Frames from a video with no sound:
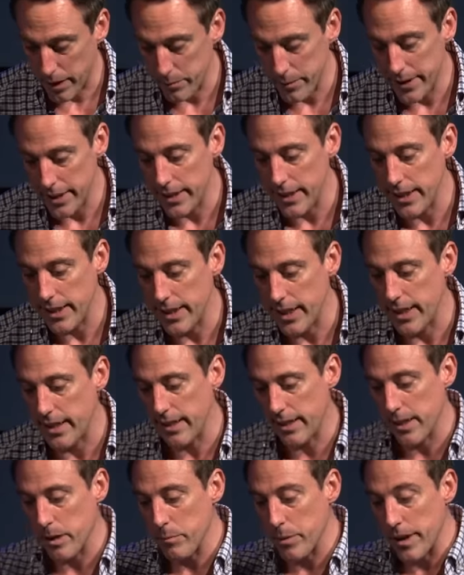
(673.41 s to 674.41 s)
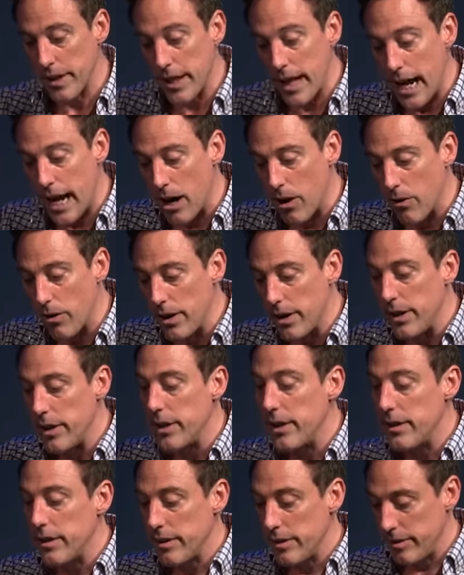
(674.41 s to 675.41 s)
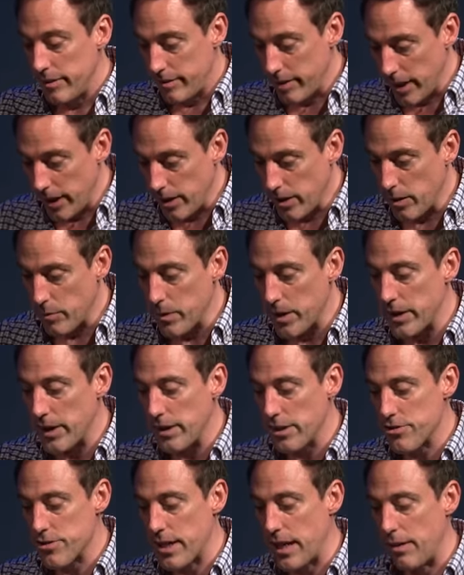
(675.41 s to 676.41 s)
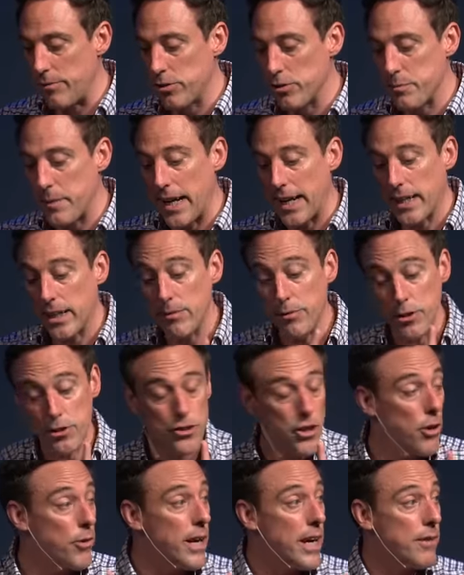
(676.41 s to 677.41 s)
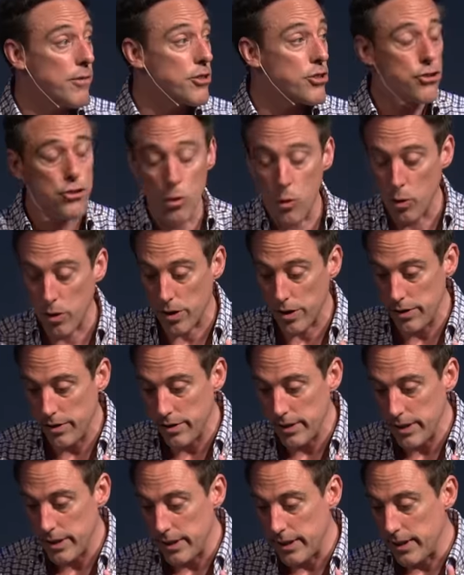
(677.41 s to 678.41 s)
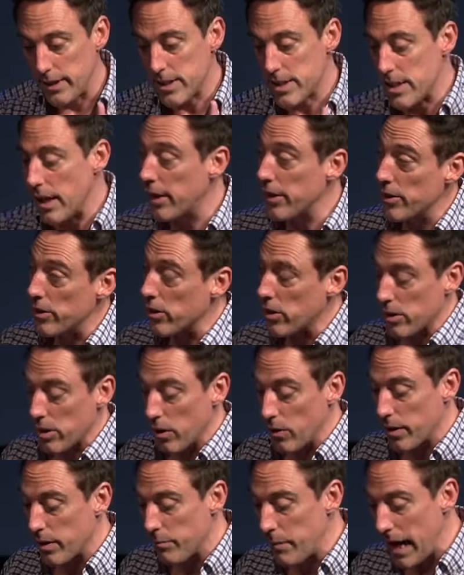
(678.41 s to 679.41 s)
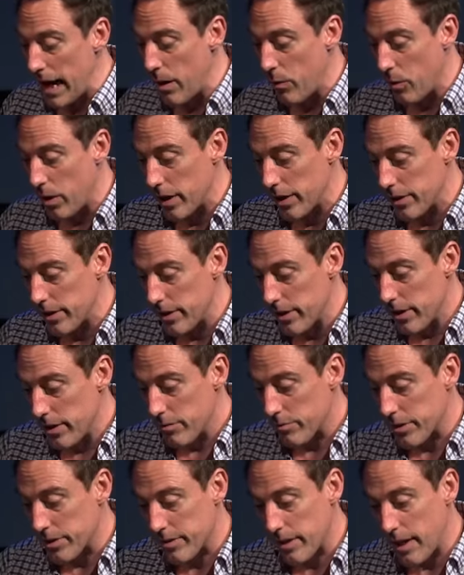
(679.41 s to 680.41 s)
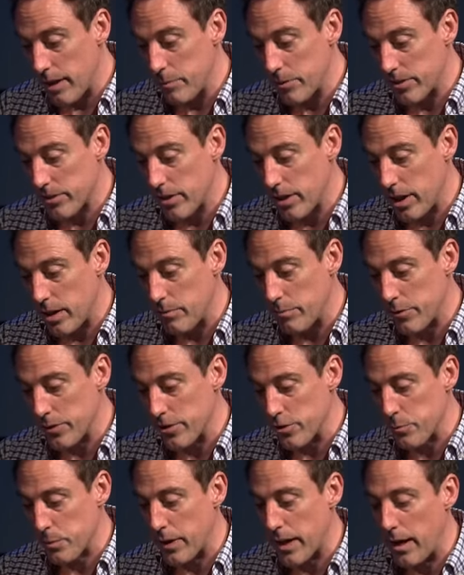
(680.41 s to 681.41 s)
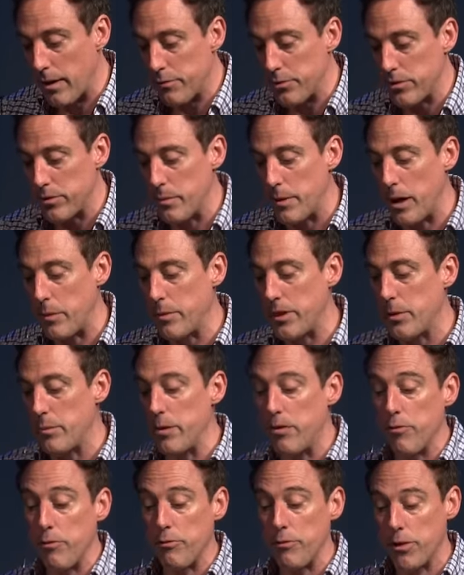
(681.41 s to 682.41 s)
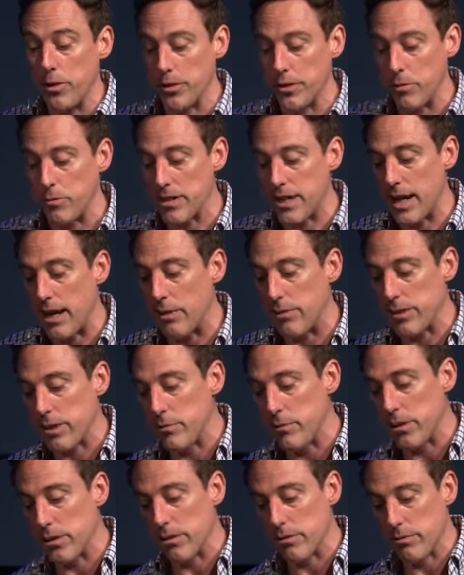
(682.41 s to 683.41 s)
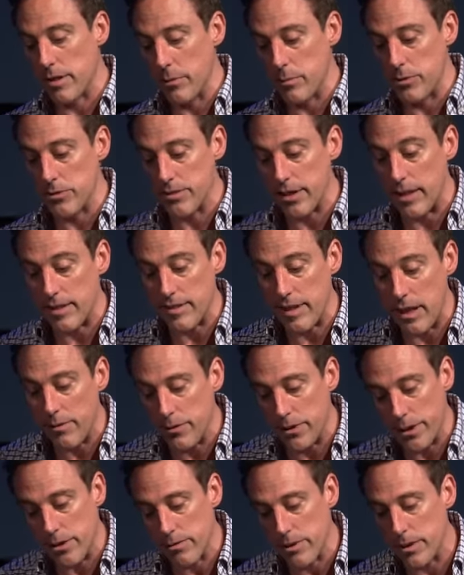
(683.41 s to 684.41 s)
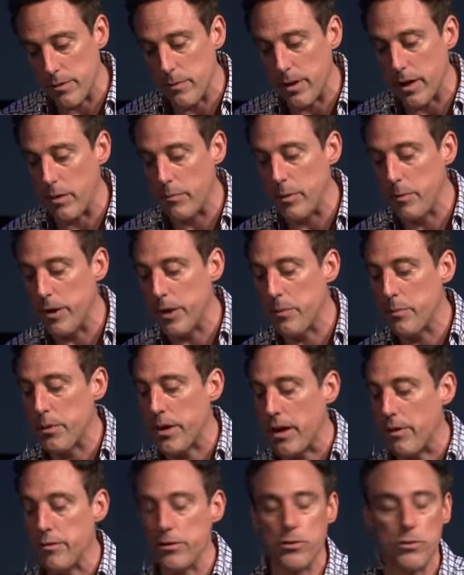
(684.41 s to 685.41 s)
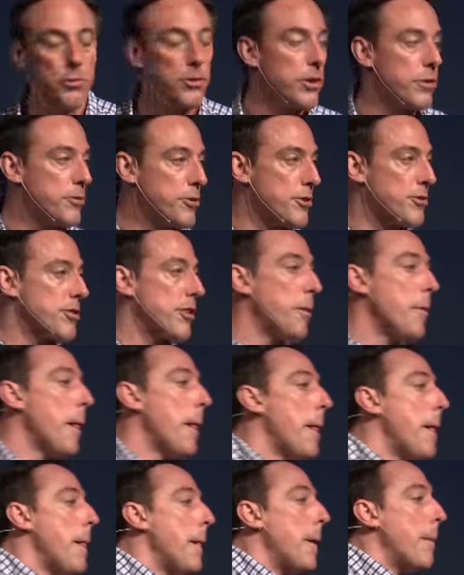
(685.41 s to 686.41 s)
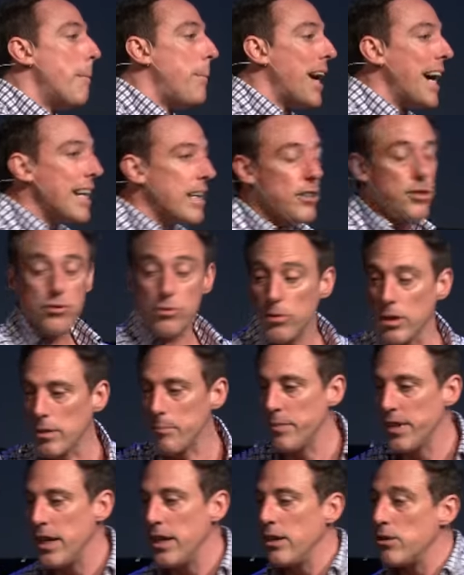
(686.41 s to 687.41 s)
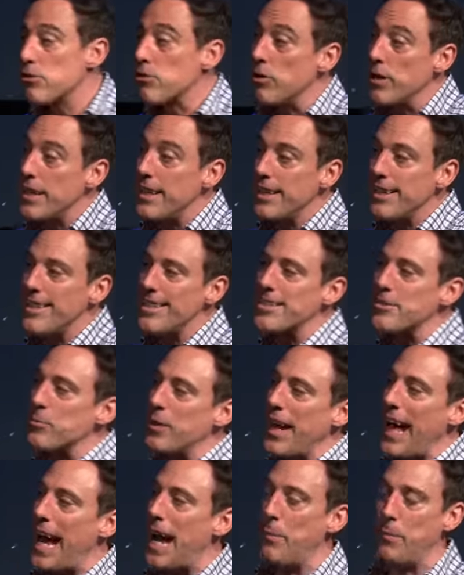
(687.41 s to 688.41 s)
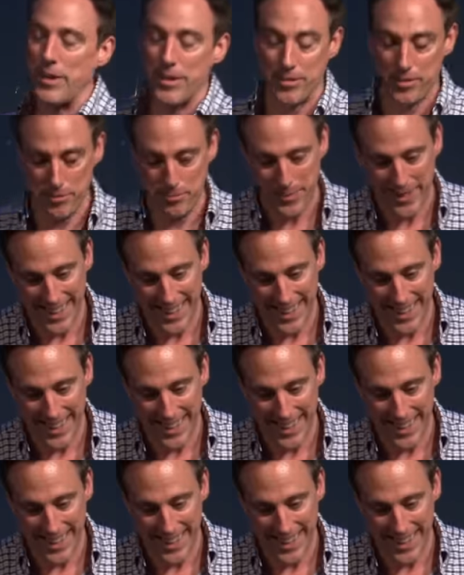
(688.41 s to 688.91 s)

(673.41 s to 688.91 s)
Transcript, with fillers: We didn't need anything. But now, take your money in a traveler's bag, and if you don't have a sword, sell your cloak and buy one, for the time has come for this prophecy about me to be fulfilled. He was counted among the rebels. Yes, everything written about me by the prophets will come true. So, buy a sword. So here's what happens.